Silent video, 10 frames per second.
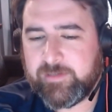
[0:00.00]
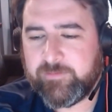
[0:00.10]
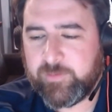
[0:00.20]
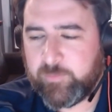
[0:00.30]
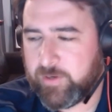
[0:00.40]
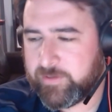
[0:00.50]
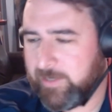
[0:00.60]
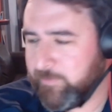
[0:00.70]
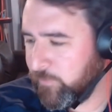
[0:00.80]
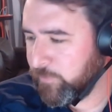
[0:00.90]
a
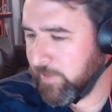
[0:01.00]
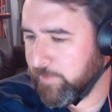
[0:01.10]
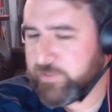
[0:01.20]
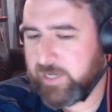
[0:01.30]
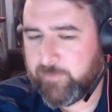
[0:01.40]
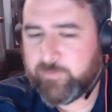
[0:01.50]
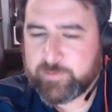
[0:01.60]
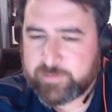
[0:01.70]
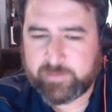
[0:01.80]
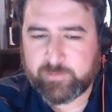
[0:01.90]
part-time to full-time job for
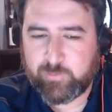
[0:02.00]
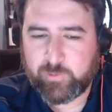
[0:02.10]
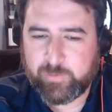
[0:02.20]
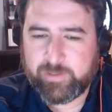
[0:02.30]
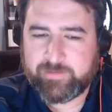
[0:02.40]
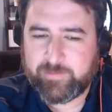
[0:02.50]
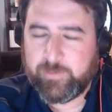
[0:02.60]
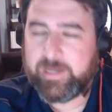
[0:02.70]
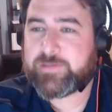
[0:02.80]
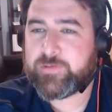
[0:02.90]
a single employee
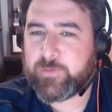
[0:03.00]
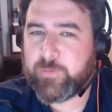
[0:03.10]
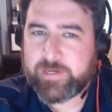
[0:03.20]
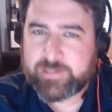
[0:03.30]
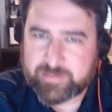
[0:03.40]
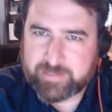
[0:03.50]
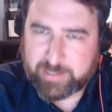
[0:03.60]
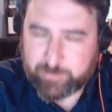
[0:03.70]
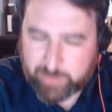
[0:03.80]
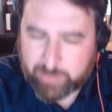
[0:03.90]
to answer the questions that
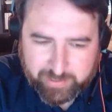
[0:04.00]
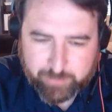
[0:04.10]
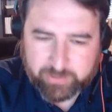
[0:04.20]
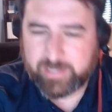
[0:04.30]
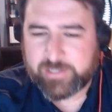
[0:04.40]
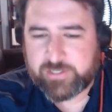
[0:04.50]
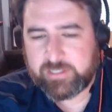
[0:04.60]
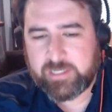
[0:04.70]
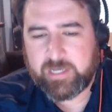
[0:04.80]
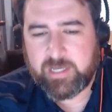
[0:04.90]
come out of your
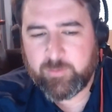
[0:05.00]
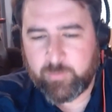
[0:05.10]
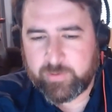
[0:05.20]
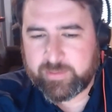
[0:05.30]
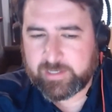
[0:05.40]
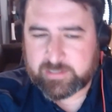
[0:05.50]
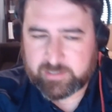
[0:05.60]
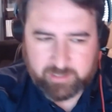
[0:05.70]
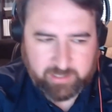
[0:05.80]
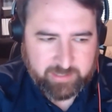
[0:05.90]
application. But we think it's
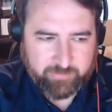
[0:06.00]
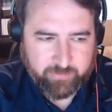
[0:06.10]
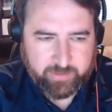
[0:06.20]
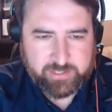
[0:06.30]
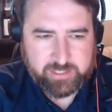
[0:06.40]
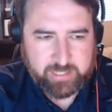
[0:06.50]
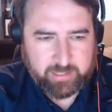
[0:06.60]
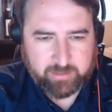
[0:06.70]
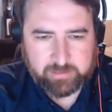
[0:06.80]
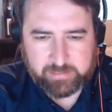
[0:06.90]
a
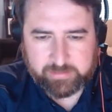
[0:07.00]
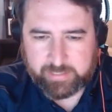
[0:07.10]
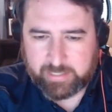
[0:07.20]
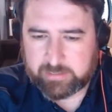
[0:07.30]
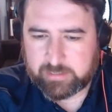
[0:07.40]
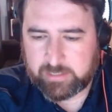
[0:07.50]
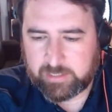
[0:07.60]
differentiator in that